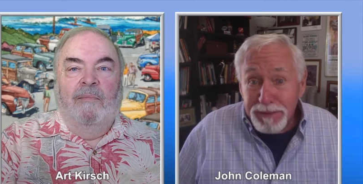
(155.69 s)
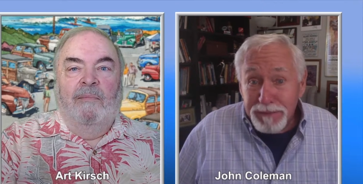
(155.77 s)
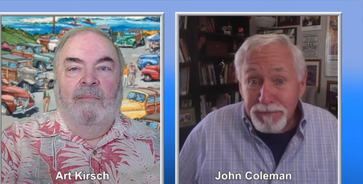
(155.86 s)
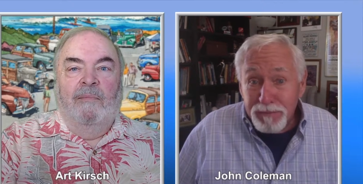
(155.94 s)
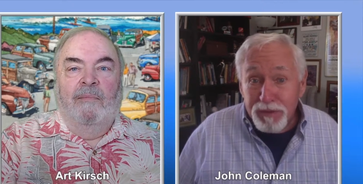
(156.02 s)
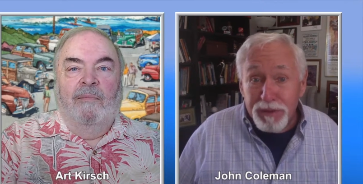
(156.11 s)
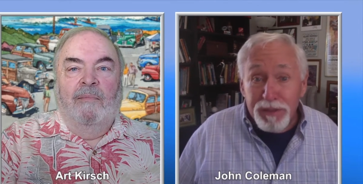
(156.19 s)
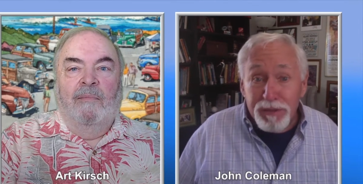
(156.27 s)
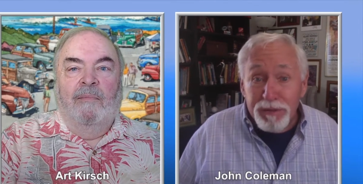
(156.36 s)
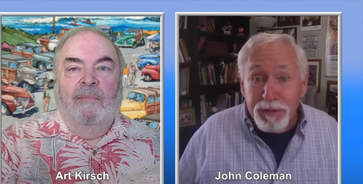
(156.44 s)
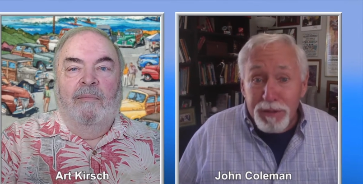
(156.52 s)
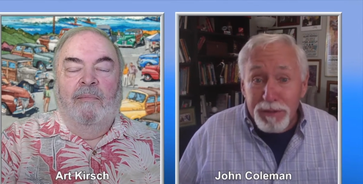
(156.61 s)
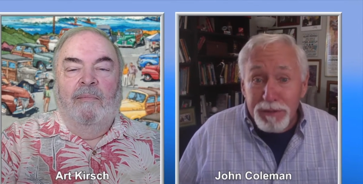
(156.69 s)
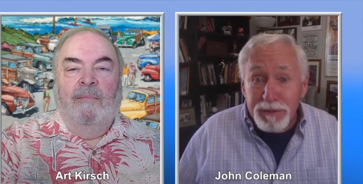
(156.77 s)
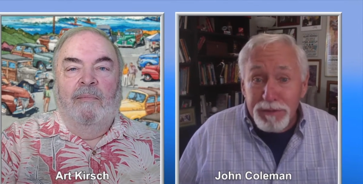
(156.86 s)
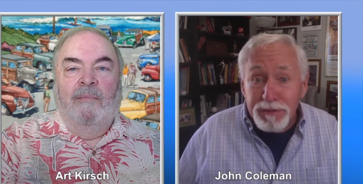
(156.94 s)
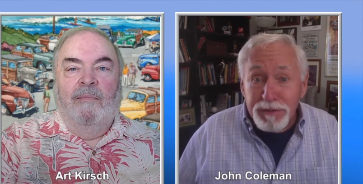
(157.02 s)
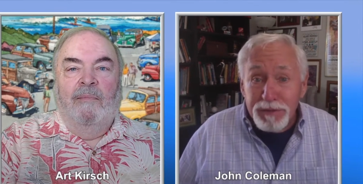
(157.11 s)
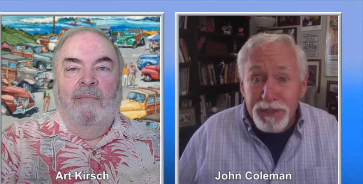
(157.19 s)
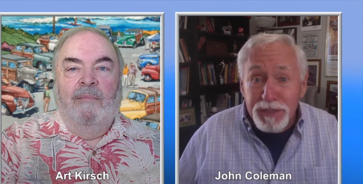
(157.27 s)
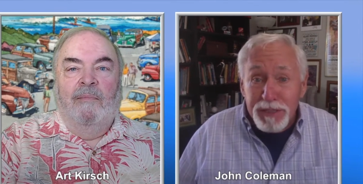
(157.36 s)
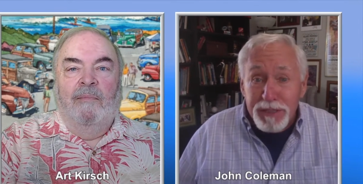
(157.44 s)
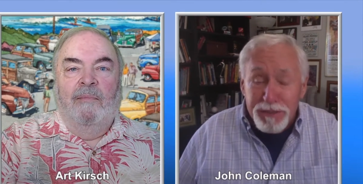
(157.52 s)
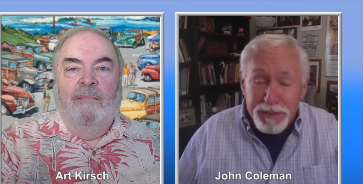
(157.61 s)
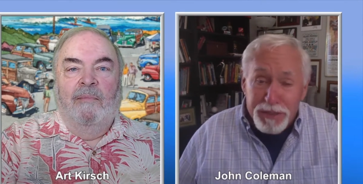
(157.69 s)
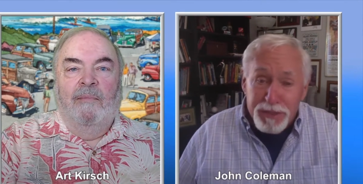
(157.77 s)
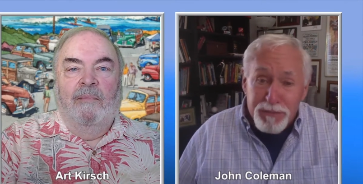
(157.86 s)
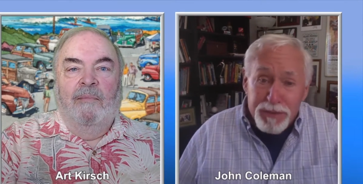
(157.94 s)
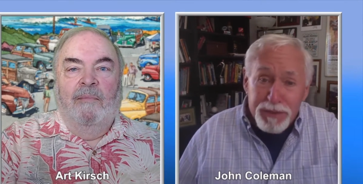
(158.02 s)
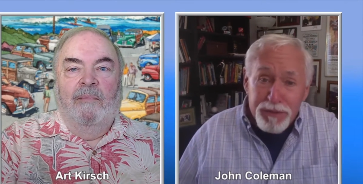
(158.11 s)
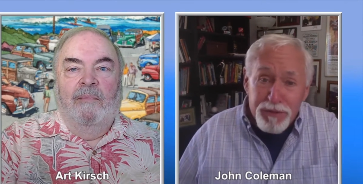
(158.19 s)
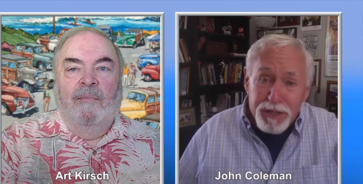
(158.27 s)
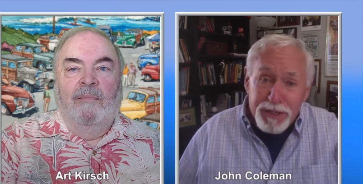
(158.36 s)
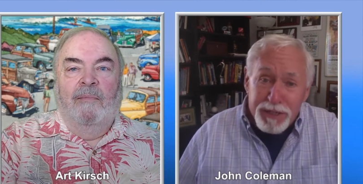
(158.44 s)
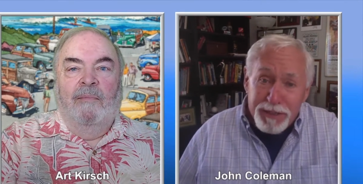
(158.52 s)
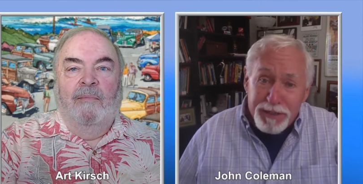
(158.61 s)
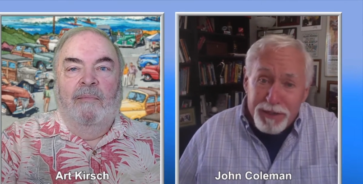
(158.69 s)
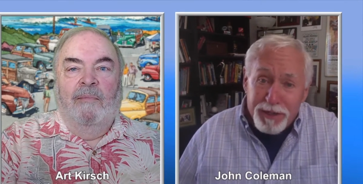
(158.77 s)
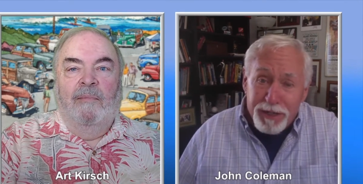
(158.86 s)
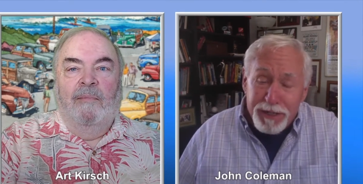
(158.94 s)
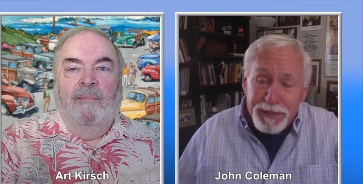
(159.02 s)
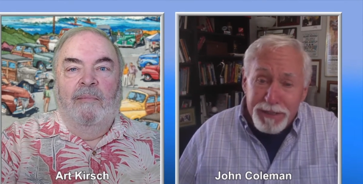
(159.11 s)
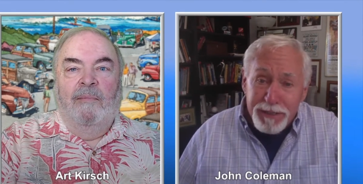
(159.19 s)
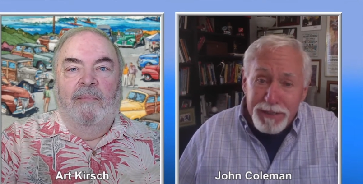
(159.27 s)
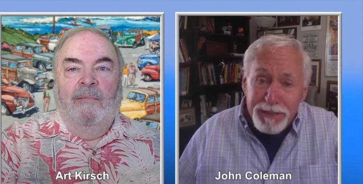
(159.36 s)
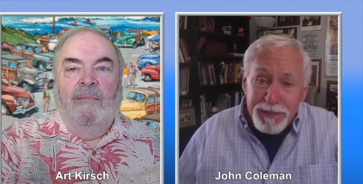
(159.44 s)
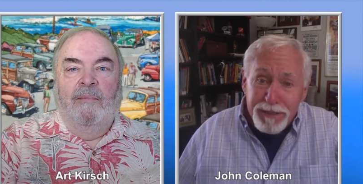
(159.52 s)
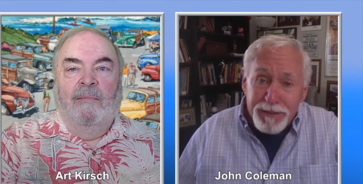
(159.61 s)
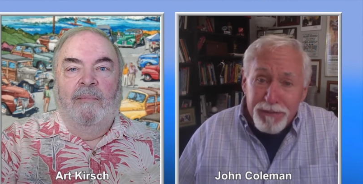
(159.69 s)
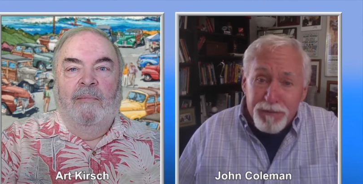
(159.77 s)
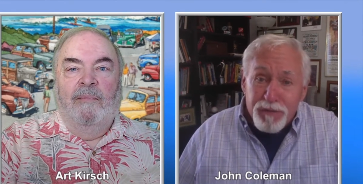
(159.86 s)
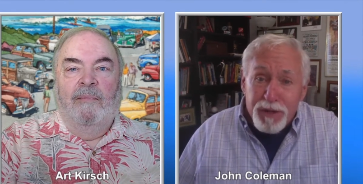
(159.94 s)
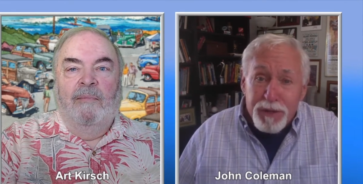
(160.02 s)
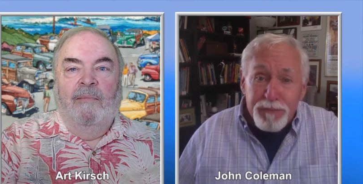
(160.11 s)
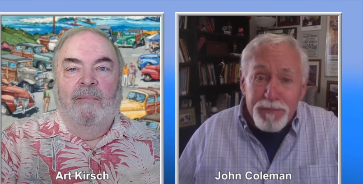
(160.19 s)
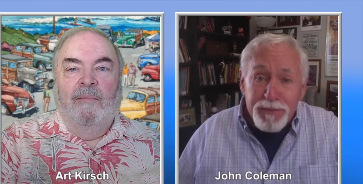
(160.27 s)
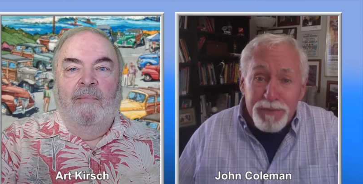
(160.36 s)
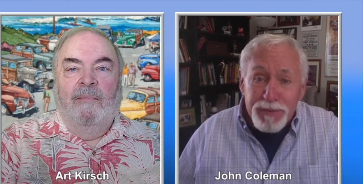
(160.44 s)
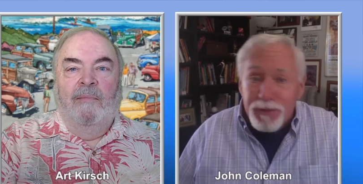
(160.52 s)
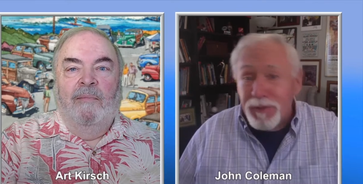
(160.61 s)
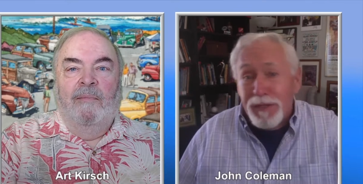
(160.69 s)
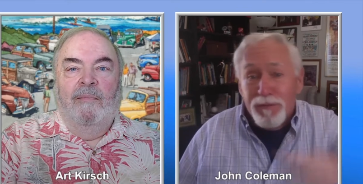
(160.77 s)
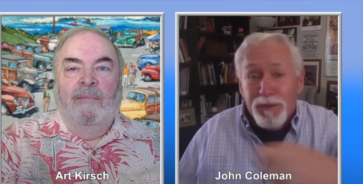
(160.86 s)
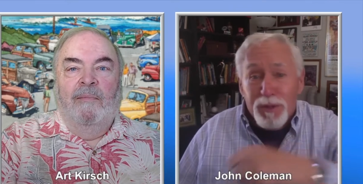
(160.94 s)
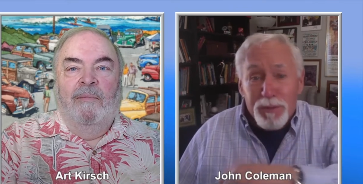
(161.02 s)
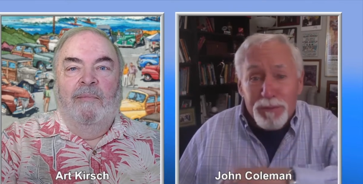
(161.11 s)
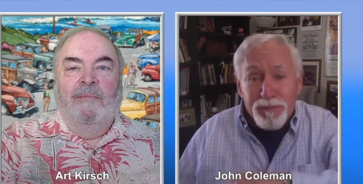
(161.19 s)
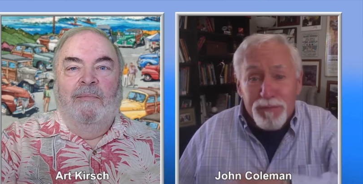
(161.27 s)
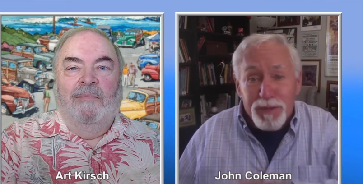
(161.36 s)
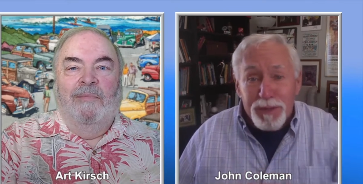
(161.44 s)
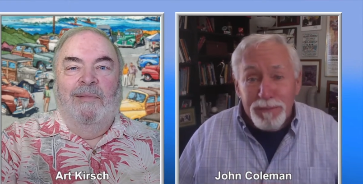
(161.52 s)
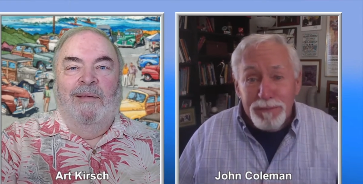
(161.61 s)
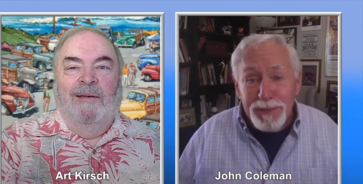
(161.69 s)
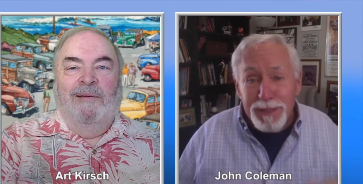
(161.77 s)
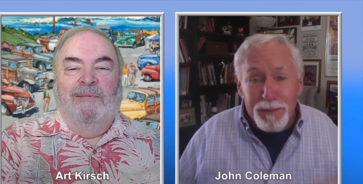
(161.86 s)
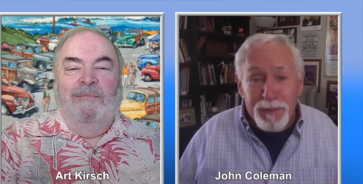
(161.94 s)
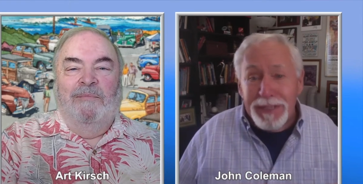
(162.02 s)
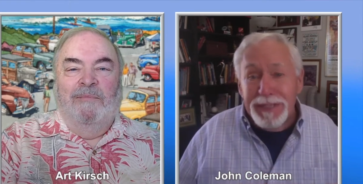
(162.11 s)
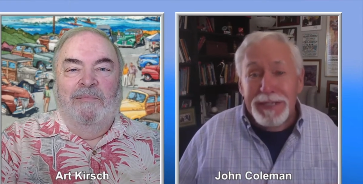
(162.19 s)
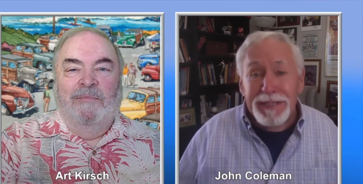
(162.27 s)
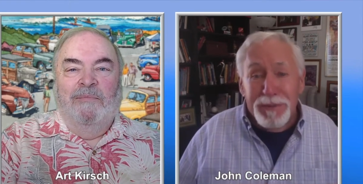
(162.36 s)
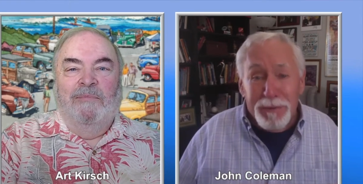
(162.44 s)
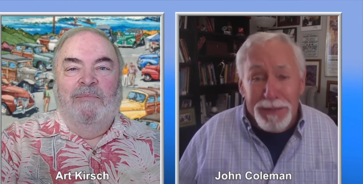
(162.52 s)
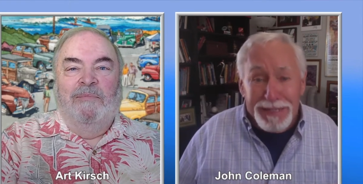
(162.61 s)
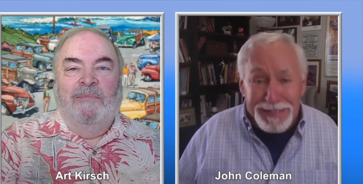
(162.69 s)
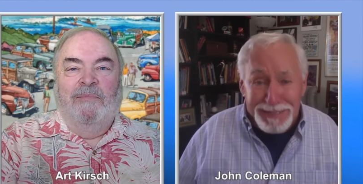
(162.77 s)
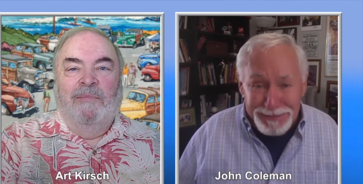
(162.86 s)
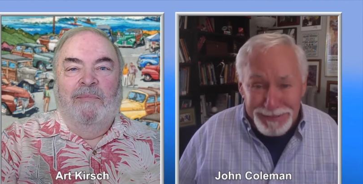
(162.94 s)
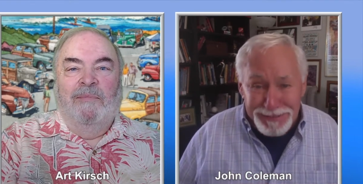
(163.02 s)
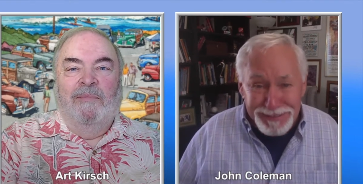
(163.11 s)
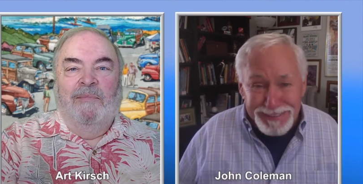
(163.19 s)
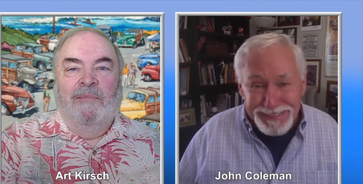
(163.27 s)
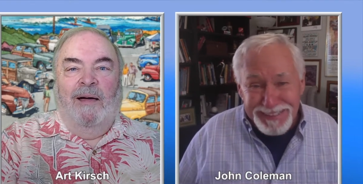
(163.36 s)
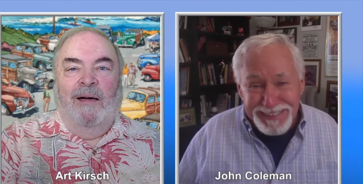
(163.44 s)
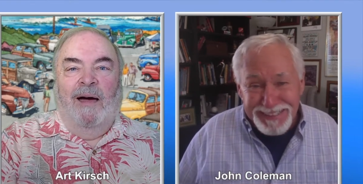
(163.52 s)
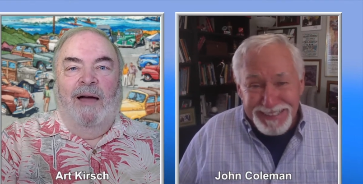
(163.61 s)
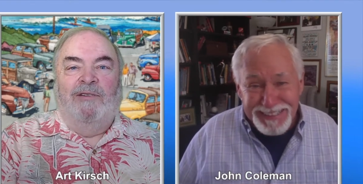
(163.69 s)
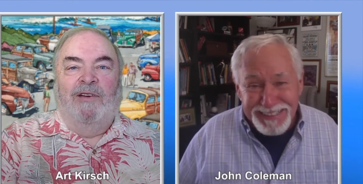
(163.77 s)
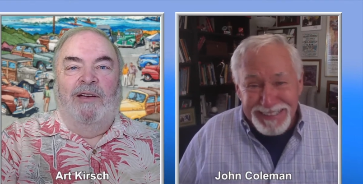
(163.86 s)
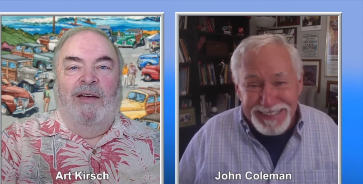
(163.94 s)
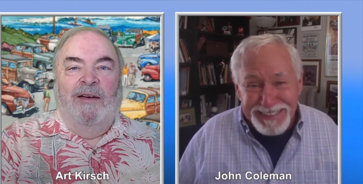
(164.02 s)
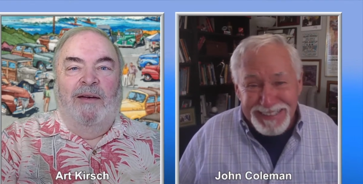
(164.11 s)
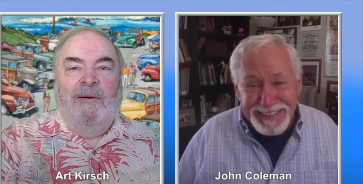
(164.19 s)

Speaker 1: So let's talk to J.A. Jance. Bring J.A. on from the green room, from uh, Waiting in the Wings.
Speaker 2: Hi, J.A.